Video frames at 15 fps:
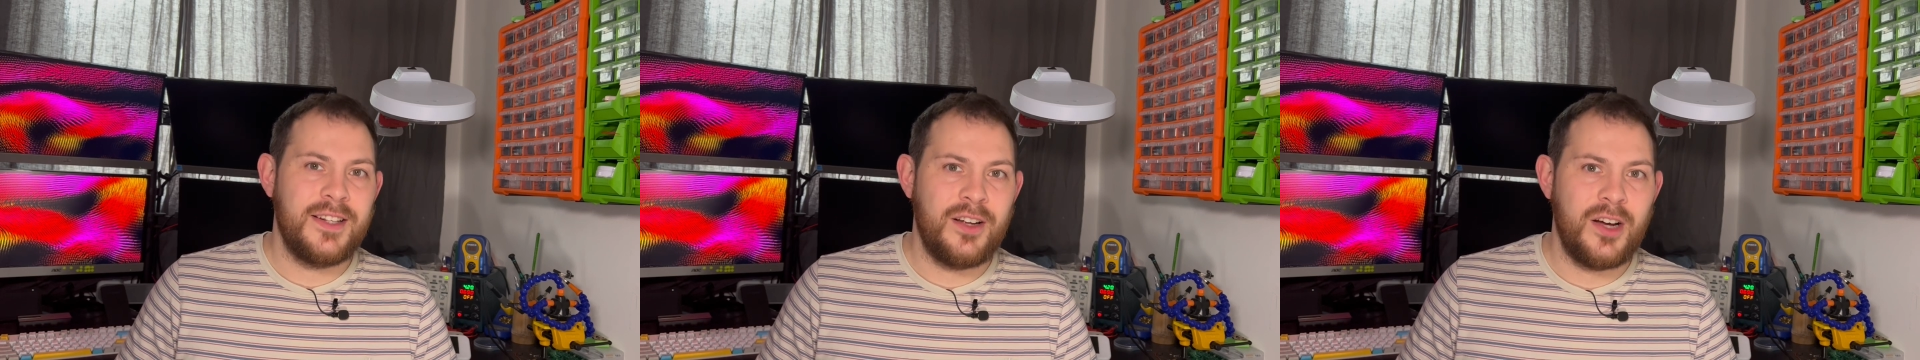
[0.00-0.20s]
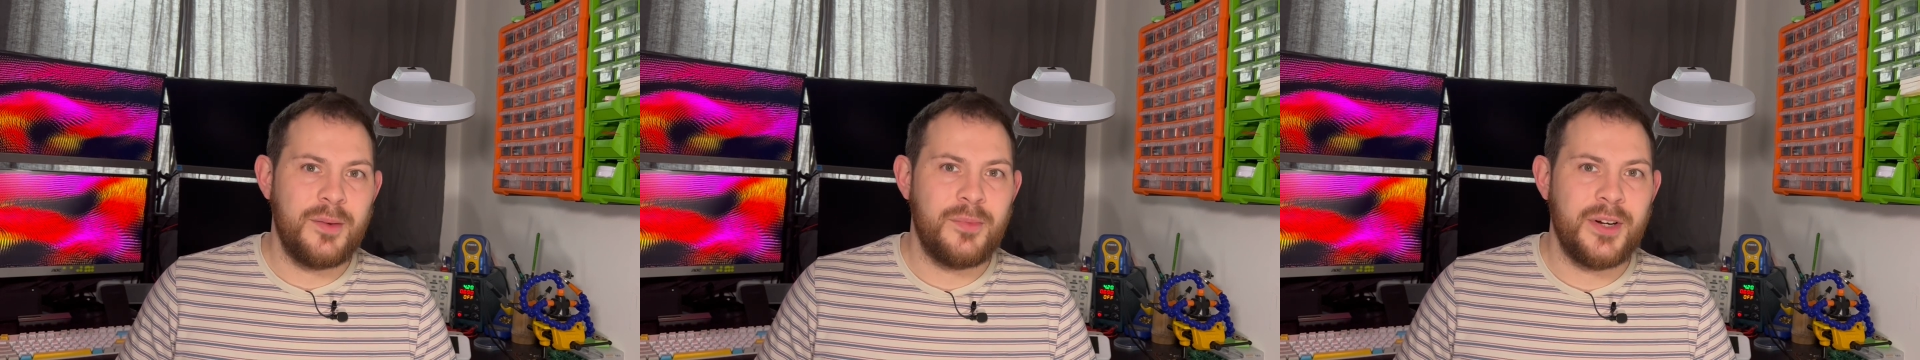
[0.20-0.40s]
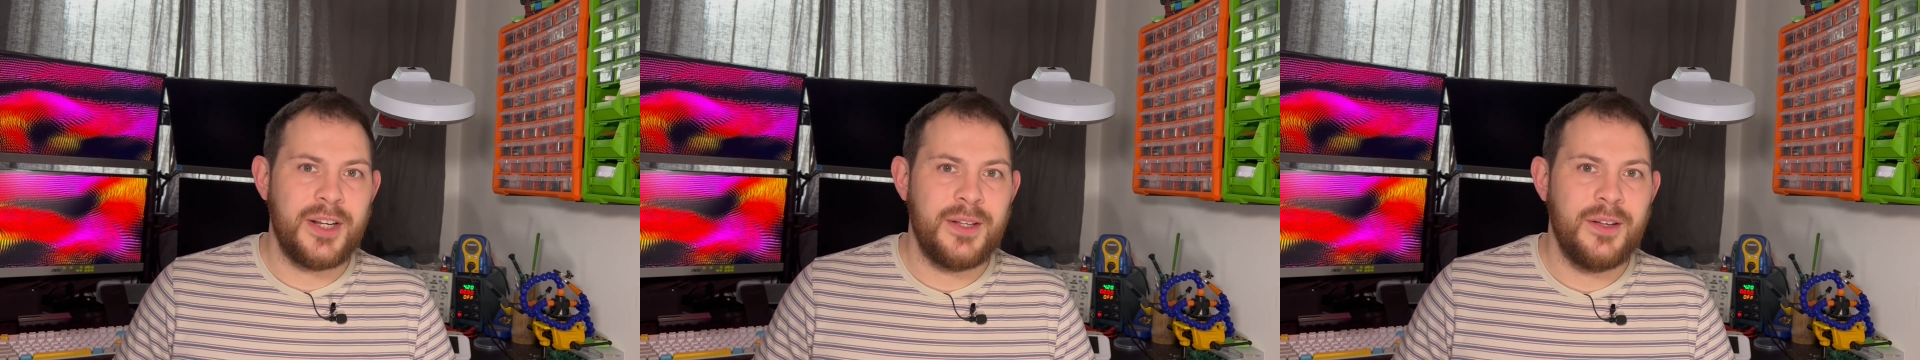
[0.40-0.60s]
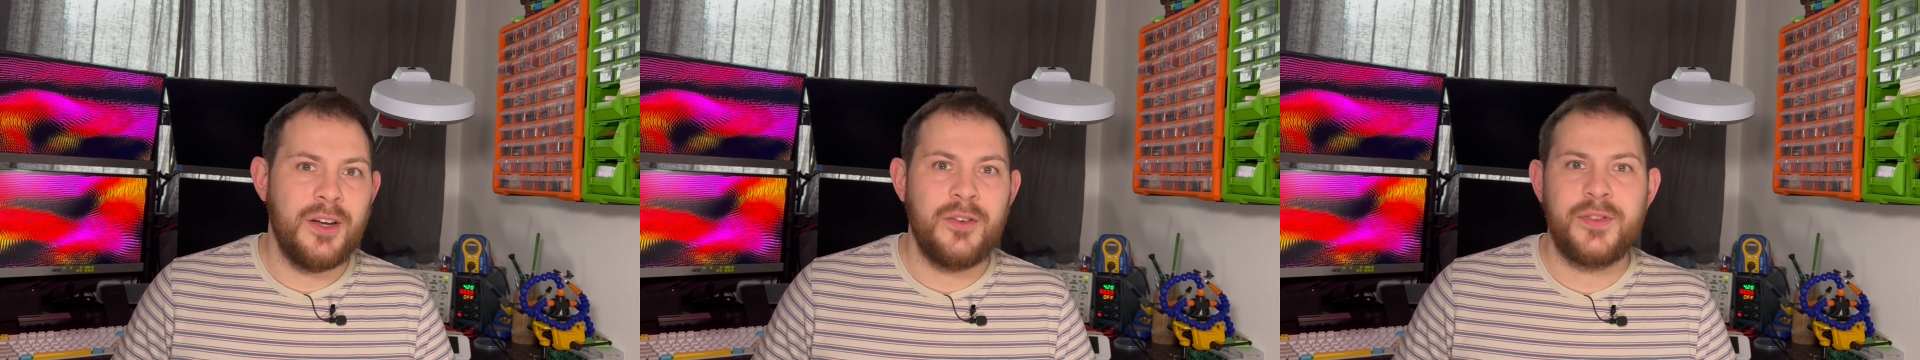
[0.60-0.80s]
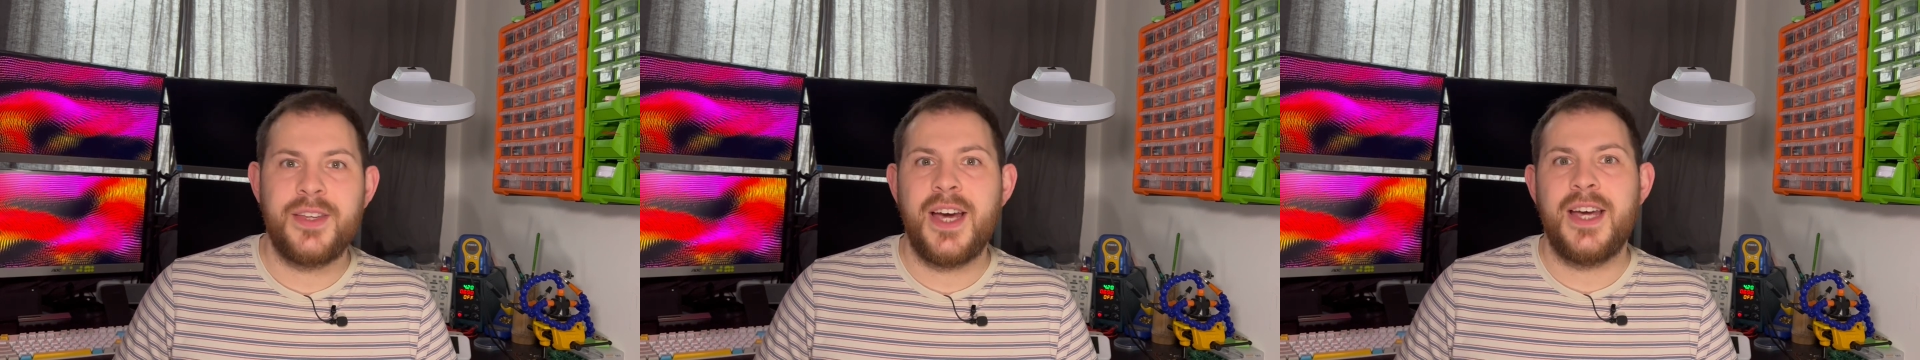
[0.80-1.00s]
library
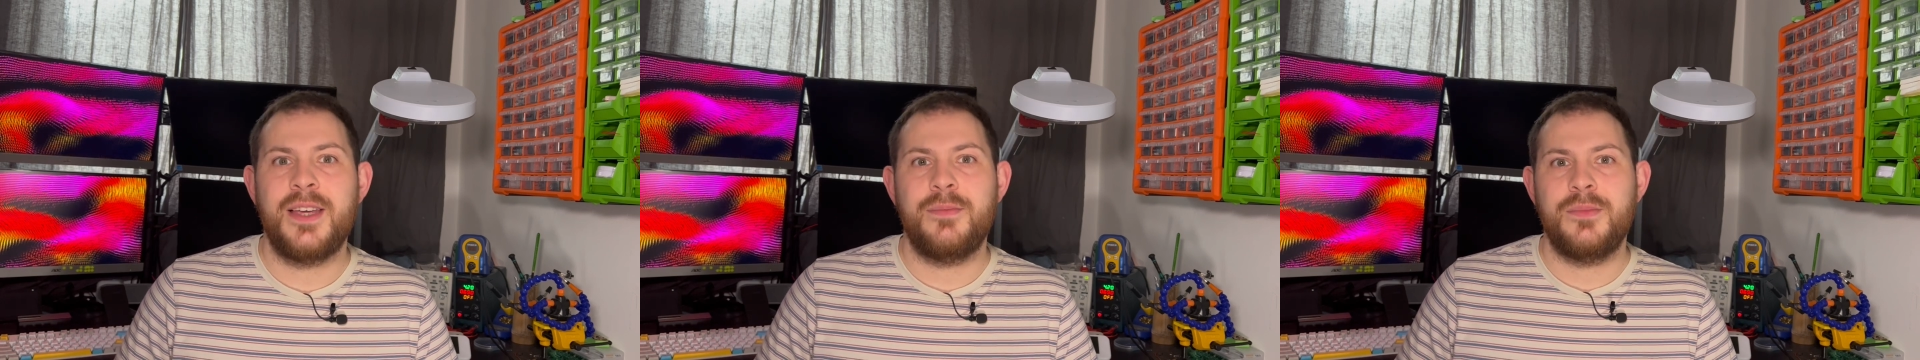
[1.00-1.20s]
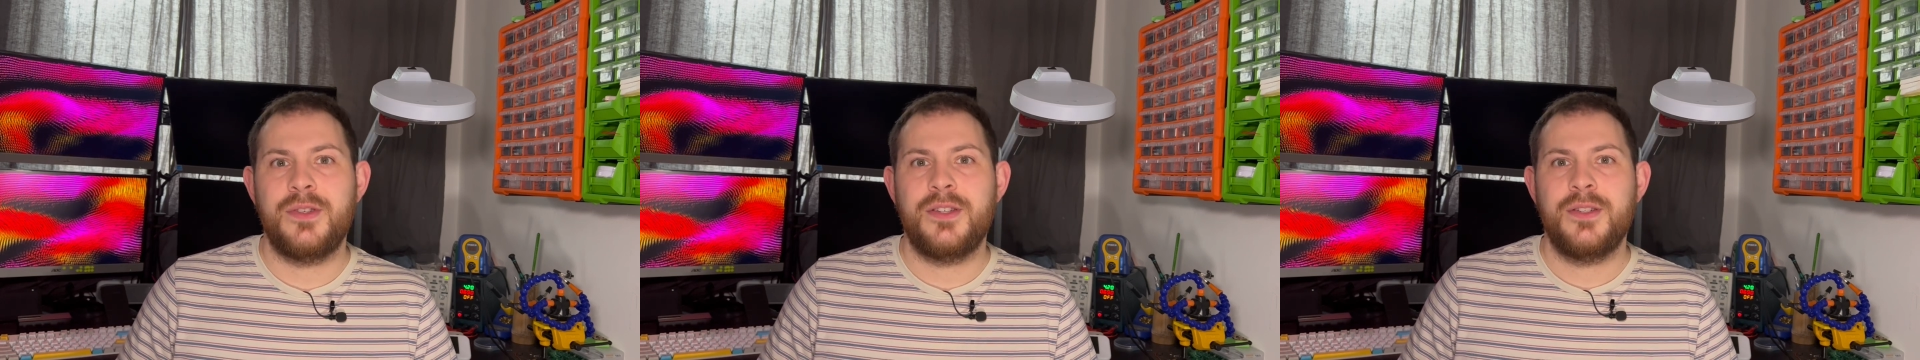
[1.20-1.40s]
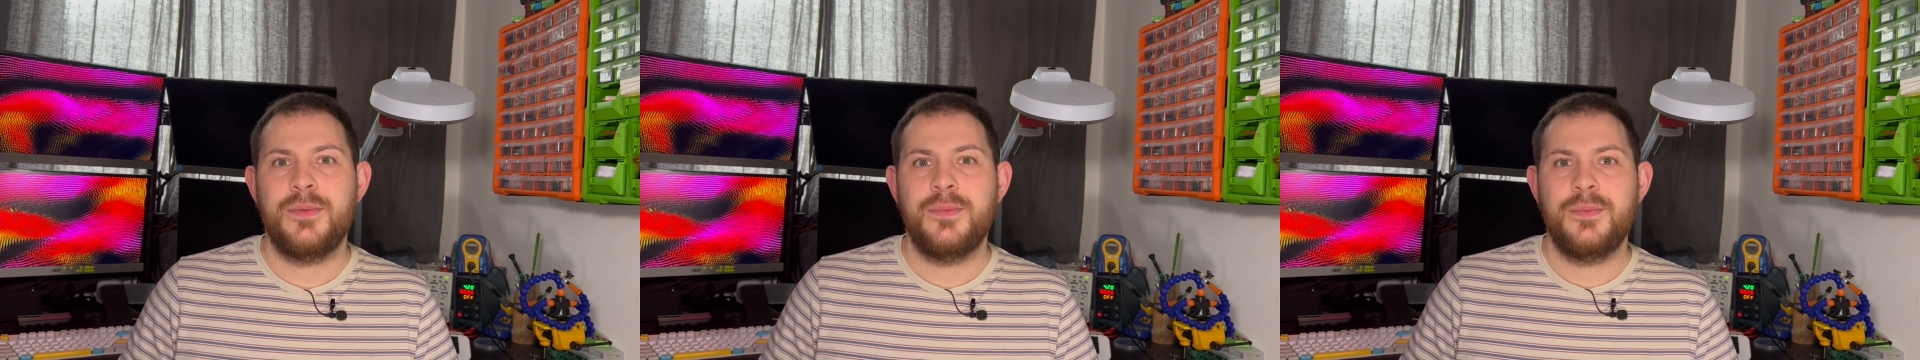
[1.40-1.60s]
of games.